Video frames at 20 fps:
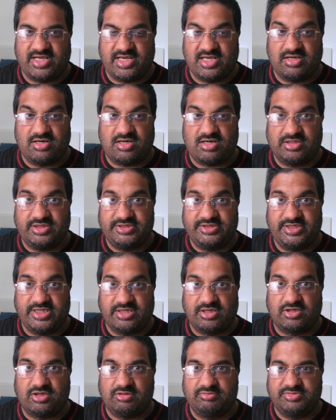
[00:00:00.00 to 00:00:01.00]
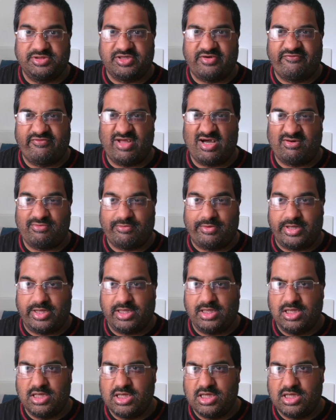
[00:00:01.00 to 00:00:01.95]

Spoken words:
It honestly comes off that way,